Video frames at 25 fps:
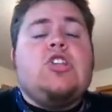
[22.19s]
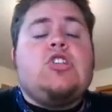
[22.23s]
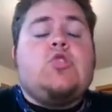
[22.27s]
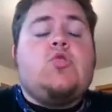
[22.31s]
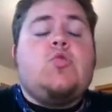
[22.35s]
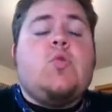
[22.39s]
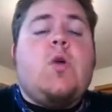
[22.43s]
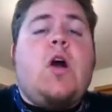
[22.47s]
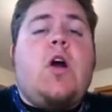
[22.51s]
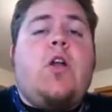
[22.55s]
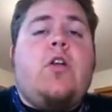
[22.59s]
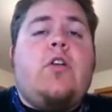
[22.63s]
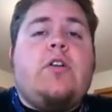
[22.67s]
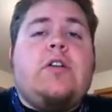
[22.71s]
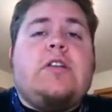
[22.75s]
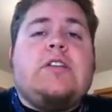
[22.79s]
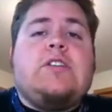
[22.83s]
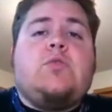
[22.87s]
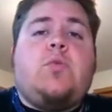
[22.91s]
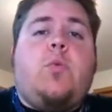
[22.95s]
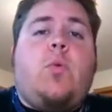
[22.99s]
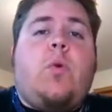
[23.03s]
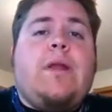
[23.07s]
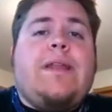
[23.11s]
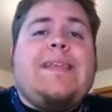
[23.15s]

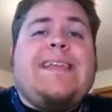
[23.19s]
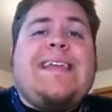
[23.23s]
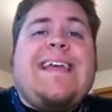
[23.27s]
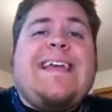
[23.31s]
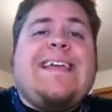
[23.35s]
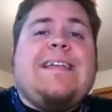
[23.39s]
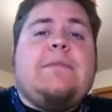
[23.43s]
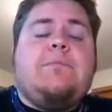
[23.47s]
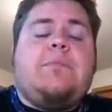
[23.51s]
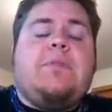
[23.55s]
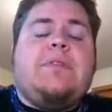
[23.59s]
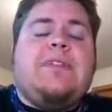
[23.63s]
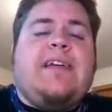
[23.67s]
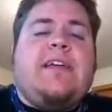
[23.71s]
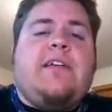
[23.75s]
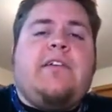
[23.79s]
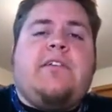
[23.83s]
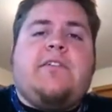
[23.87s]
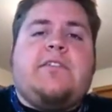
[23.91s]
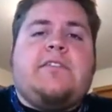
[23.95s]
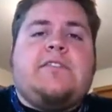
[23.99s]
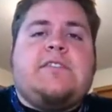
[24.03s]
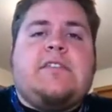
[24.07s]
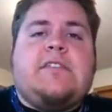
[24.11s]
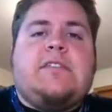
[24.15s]
228
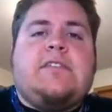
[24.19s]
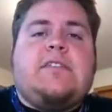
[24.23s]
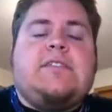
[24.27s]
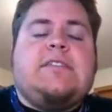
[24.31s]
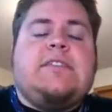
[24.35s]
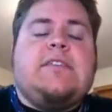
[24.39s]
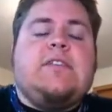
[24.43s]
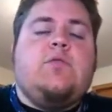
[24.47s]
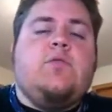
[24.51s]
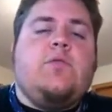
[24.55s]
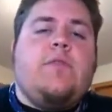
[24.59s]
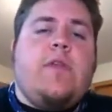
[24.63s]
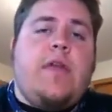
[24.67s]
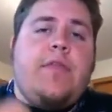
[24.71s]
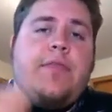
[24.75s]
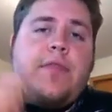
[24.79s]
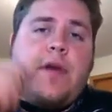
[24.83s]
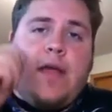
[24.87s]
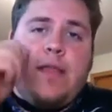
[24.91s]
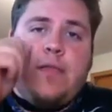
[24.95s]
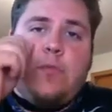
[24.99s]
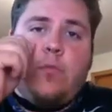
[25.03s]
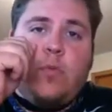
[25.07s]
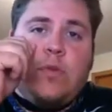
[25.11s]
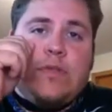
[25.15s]
players to see who they
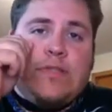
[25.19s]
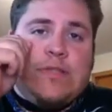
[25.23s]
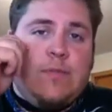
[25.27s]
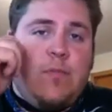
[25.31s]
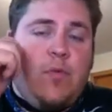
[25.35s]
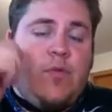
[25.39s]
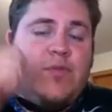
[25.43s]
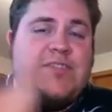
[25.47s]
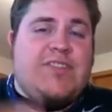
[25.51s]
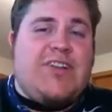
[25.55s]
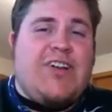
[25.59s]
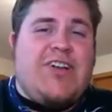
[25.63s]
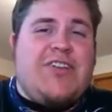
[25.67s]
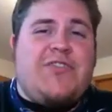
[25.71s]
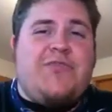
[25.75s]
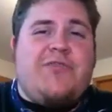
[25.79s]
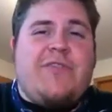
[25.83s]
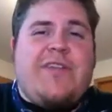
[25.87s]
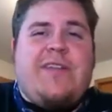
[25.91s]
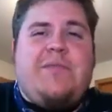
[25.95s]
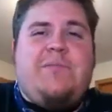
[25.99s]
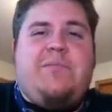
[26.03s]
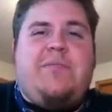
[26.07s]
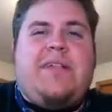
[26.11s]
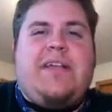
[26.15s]
thought was the most
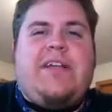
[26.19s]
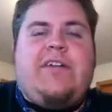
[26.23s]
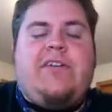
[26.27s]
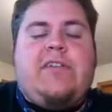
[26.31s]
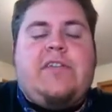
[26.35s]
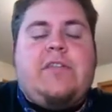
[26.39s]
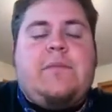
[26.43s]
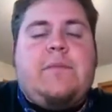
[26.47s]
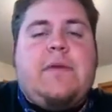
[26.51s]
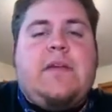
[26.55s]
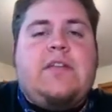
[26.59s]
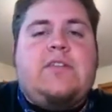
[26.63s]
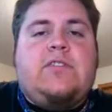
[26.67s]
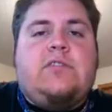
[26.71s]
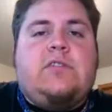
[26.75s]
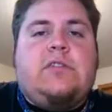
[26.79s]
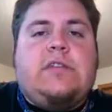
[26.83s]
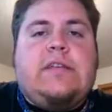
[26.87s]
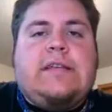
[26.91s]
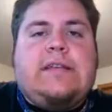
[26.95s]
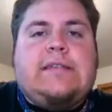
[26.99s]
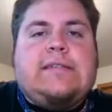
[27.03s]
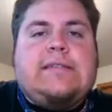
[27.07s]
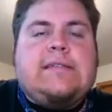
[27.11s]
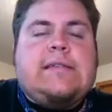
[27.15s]
underrated player in the major
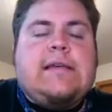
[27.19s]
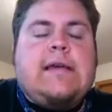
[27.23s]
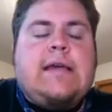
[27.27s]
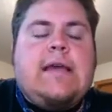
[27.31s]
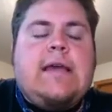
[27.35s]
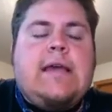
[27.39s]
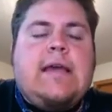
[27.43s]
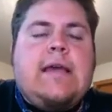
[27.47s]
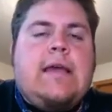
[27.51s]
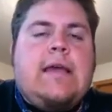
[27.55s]
leagues.